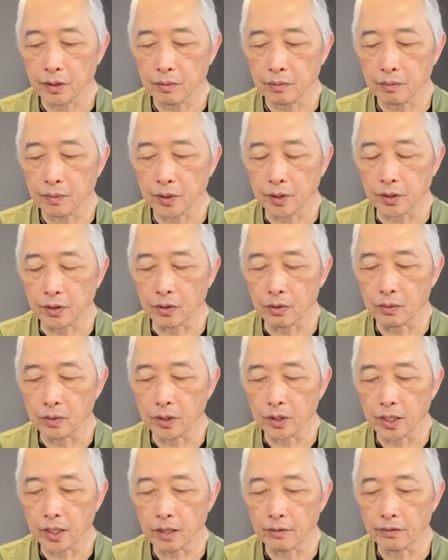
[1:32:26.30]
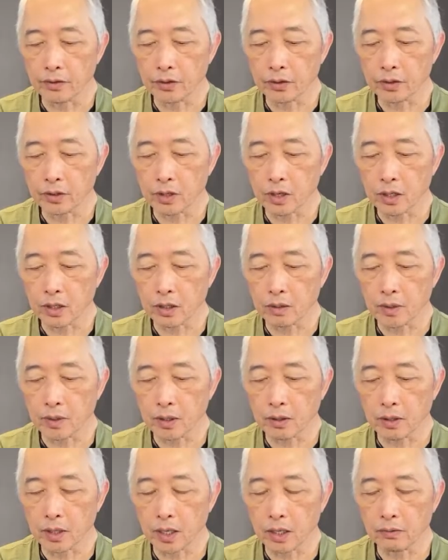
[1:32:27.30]
But nobody ever talk
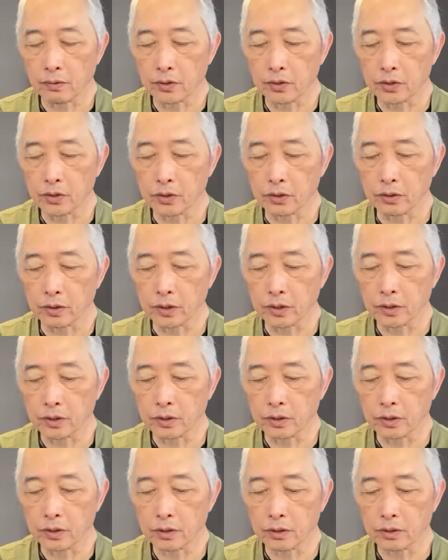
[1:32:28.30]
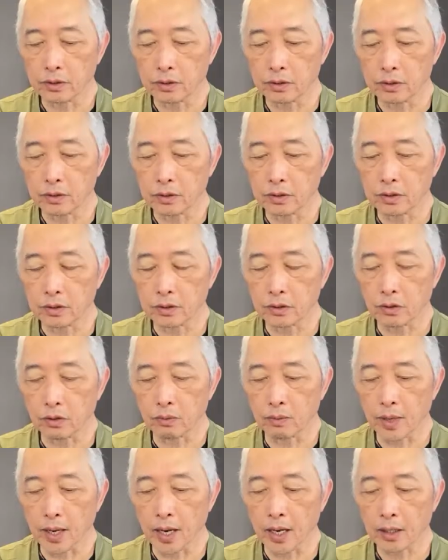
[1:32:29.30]
about how we should just go
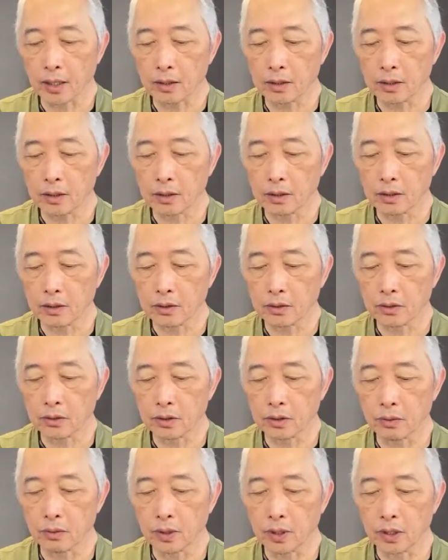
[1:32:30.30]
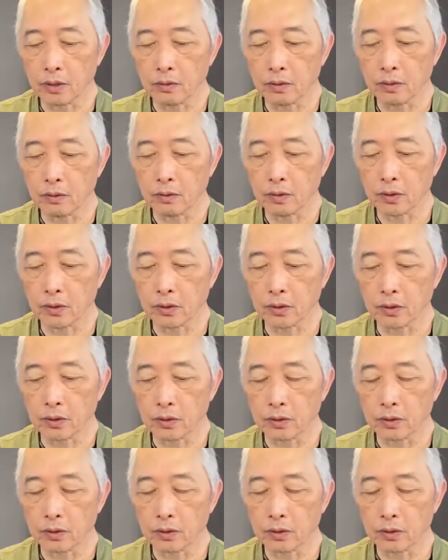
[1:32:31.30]
back to the way we were.